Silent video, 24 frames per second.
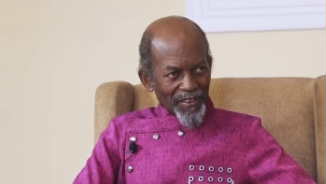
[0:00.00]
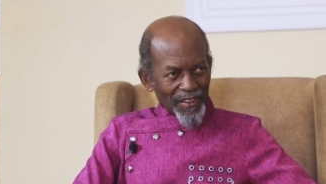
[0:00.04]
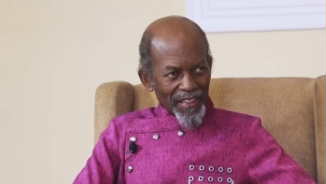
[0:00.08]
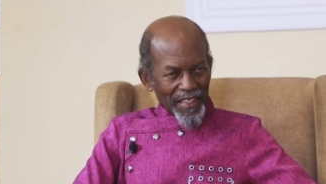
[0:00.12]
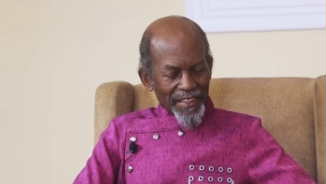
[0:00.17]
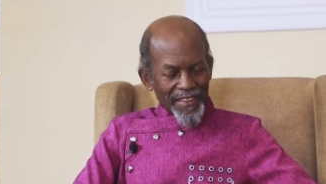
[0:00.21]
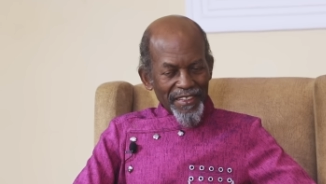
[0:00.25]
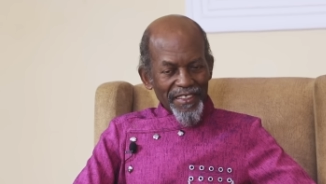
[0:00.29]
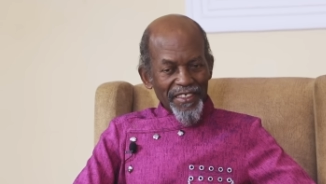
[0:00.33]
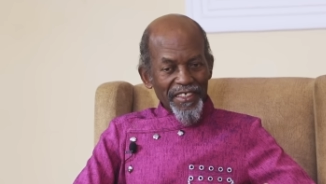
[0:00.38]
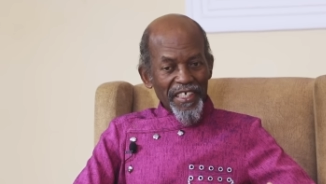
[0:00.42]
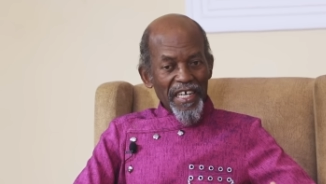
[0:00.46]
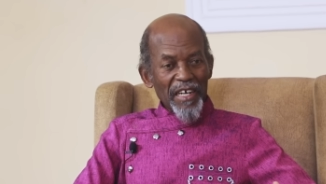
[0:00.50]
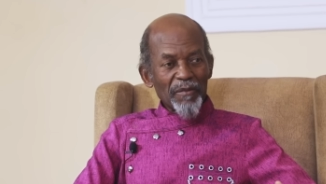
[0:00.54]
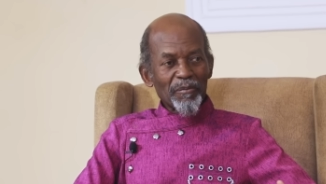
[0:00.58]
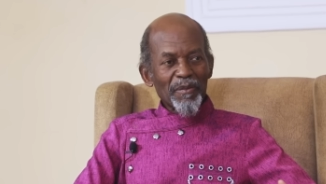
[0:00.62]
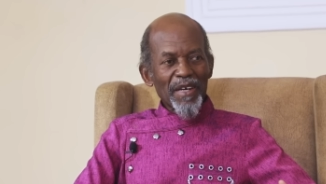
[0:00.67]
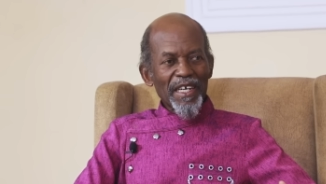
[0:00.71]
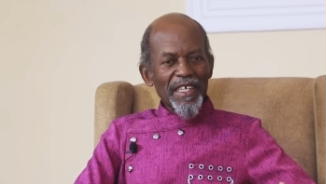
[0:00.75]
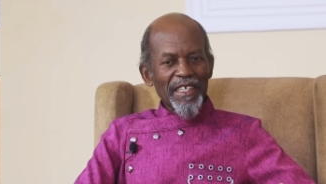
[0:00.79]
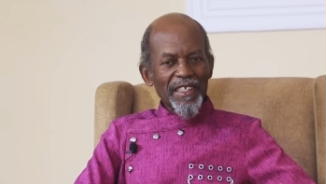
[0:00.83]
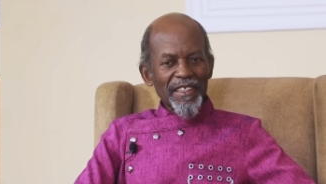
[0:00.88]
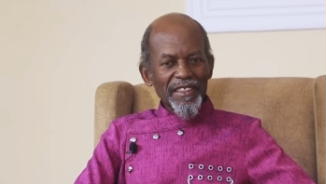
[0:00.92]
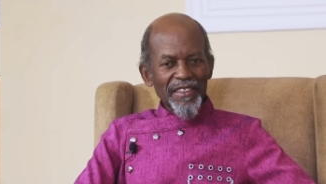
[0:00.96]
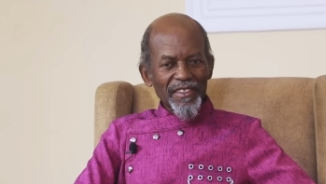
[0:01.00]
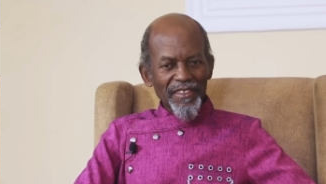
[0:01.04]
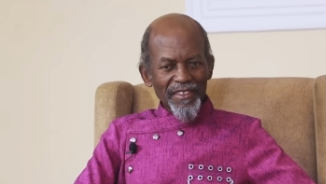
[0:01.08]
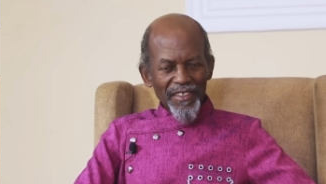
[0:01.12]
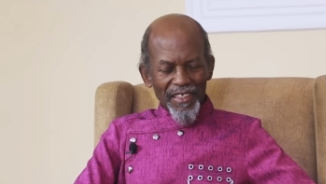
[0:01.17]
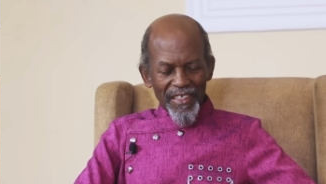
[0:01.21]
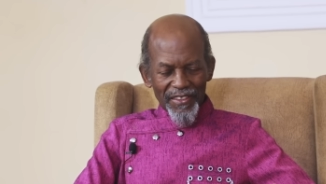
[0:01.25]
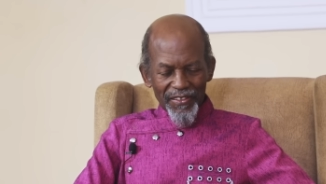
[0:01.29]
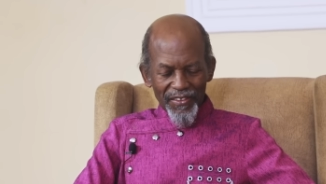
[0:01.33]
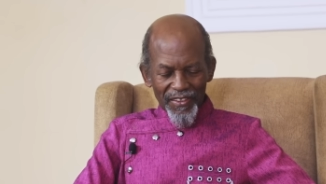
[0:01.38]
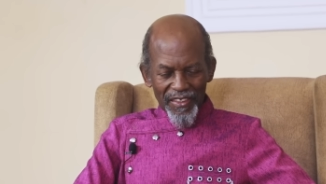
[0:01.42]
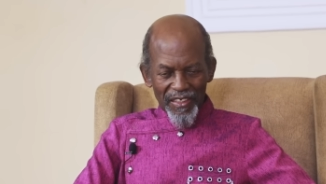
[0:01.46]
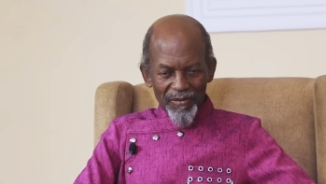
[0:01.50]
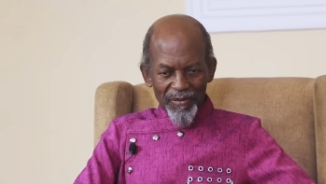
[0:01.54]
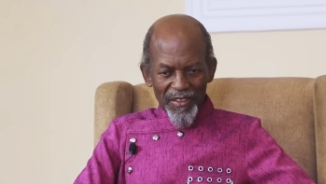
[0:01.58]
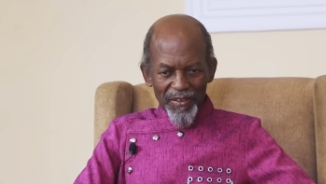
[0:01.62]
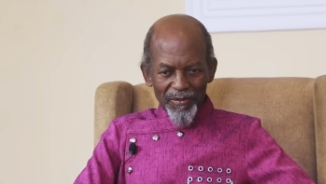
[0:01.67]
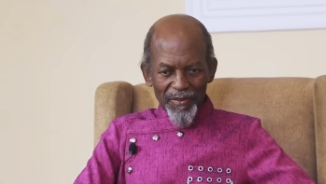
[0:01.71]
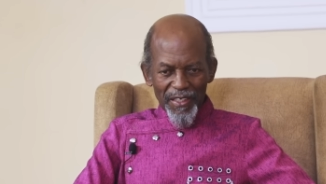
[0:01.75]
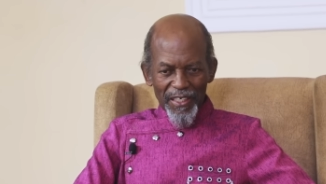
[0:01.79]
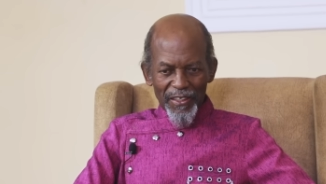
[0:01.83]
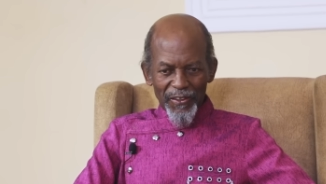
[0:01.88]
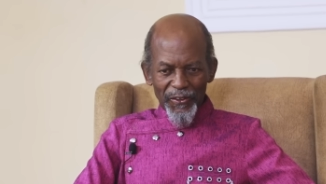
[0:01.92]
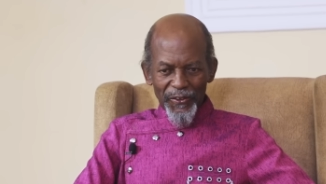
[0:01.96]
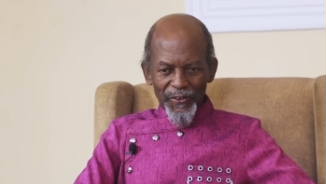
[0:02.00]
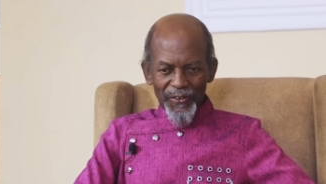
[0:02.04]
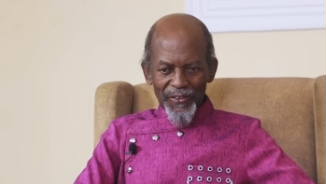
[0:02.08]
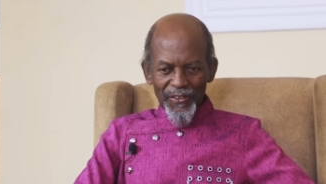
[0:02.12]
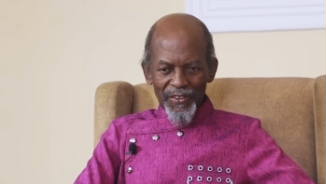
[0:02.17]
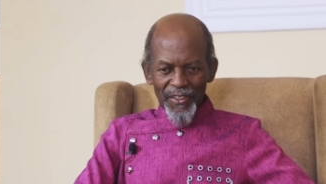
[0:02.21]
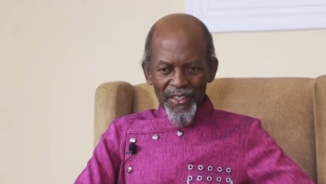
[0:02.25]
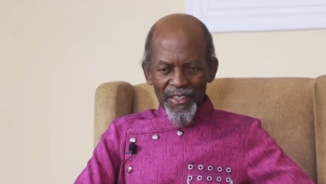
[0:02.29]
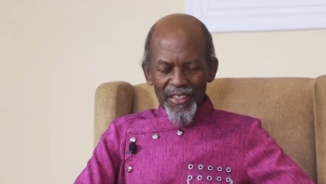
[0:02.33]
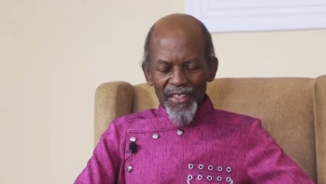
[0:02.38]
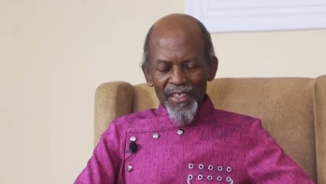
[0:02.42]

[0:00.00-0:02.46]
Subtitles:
A drama has come about.